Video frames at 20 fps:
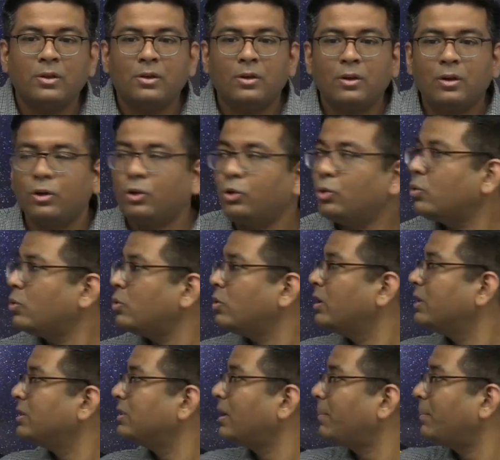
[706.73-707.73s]
to
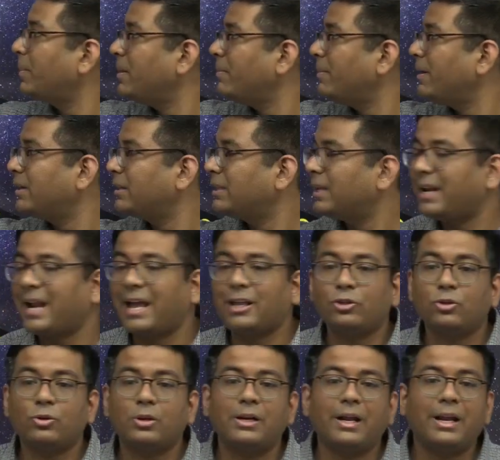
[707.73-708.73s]
supplement the
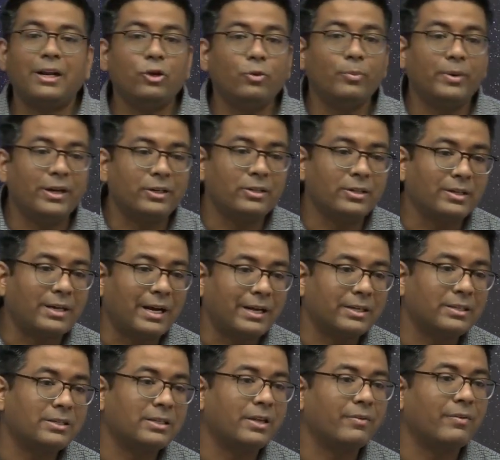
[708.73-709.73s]
natural illumination that is
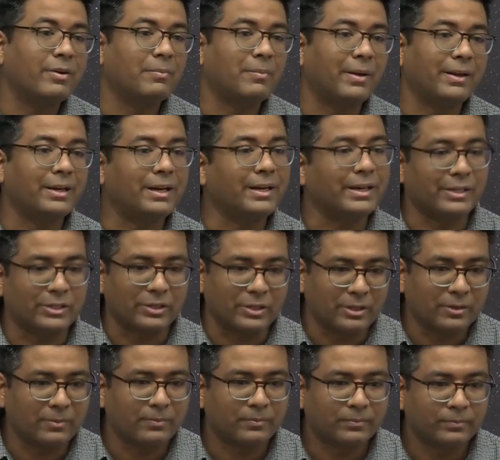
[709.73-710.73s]
given by the nature.
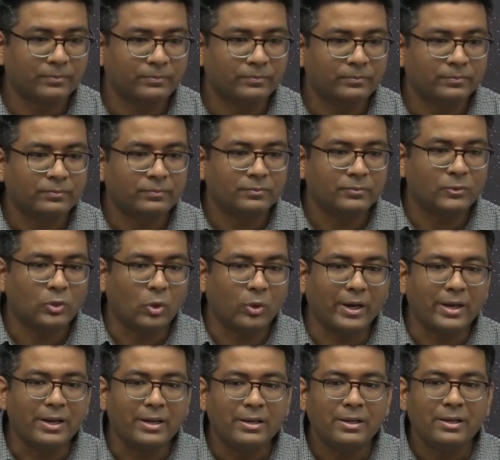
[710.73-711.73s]
Okay,
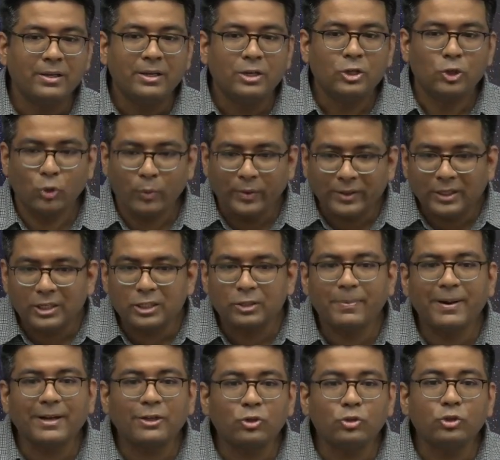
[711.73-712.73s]
so with respect
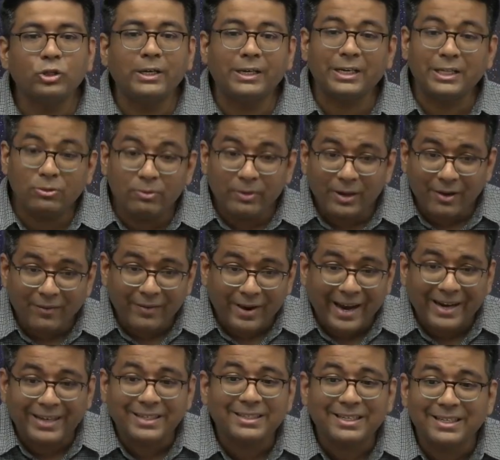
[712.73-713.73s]
to cities, we have
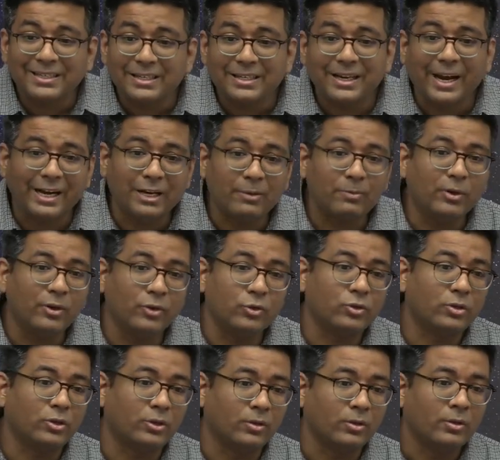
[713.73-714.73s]
excess light pollution.
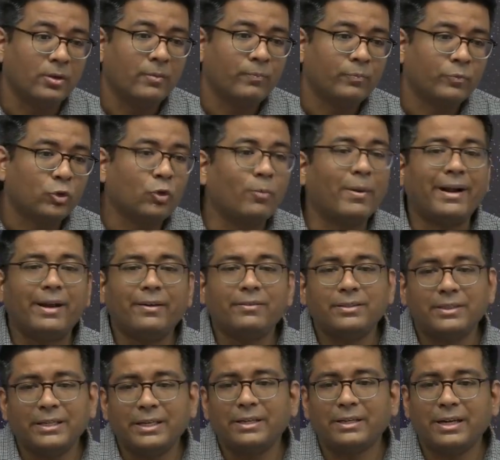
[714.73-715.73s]
You might have
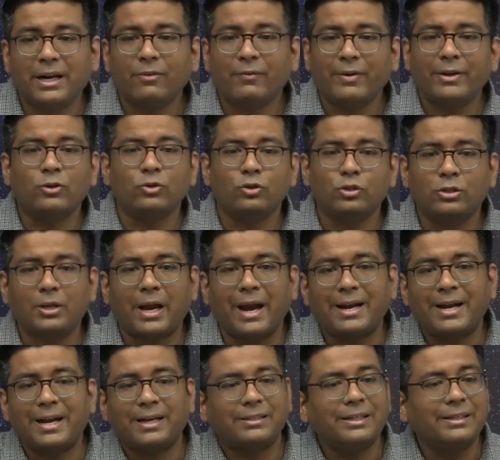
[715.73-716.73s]
seen that when you stand
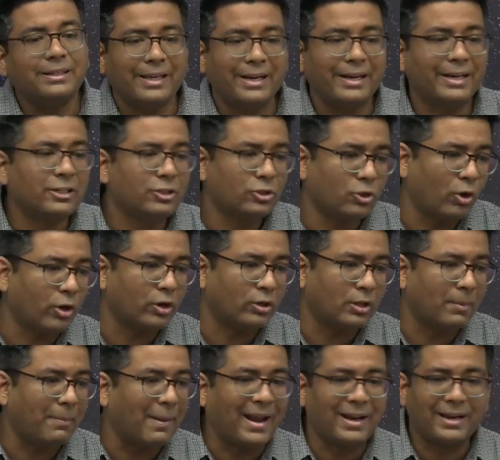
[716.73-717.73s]
at the terrace or the
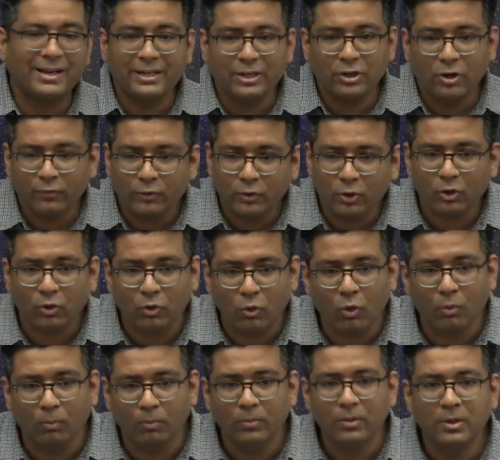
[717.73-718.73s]
balcony of your home,
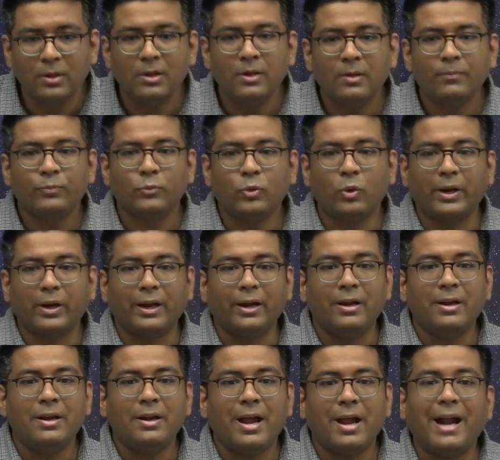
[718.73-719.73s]
okay,
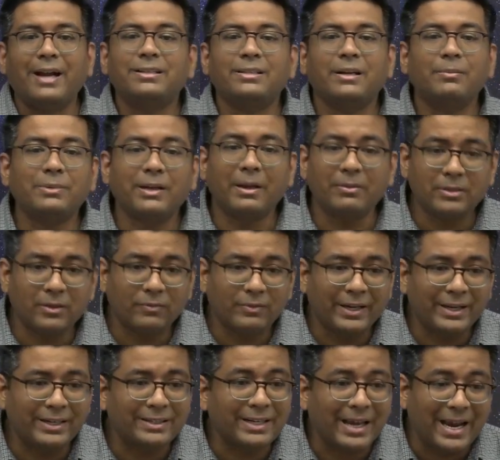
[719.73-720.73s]
and sometimes if there
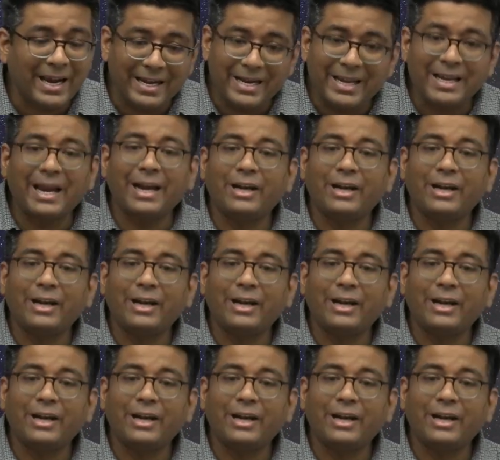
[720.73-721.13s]
is any kind of